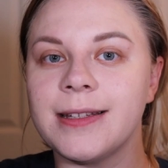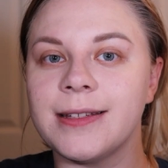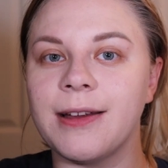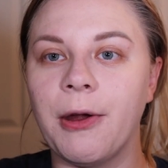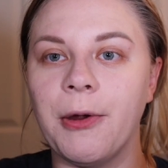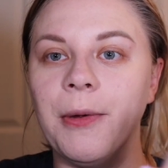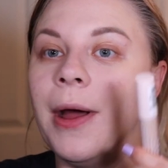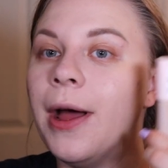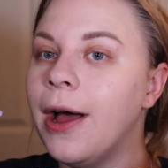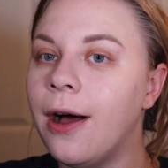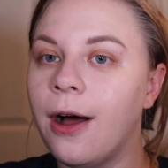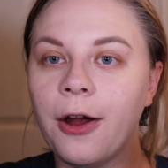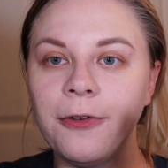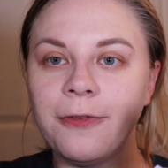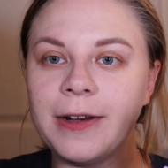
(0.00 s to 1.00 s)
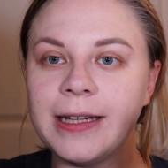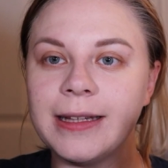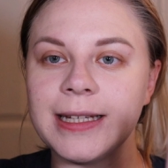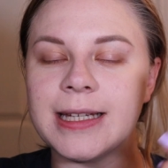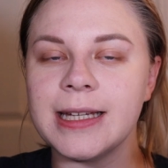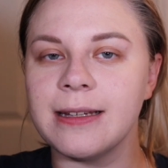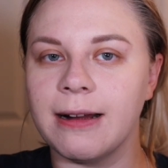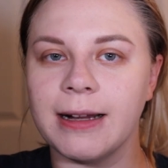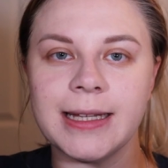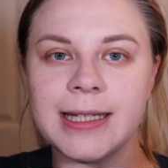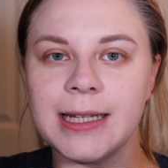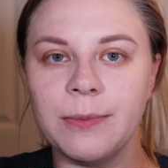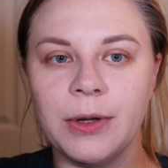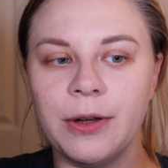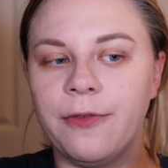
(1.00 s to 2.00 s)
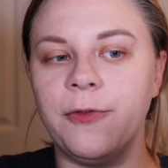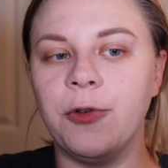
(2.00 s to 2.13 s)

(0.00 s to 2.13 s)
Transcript: So hopefully this is like a similar